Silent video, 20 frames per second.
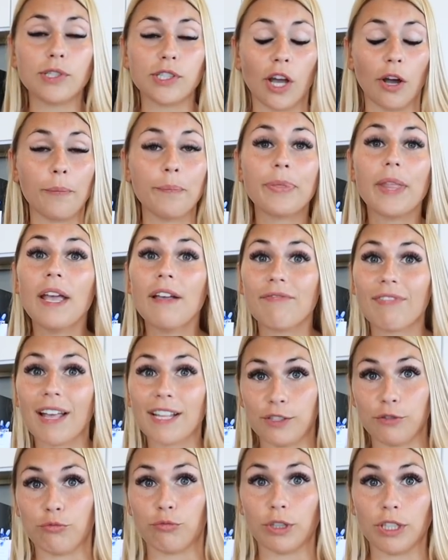so
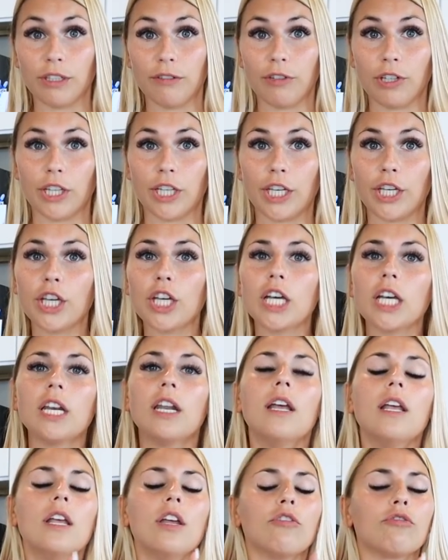that's really, really good.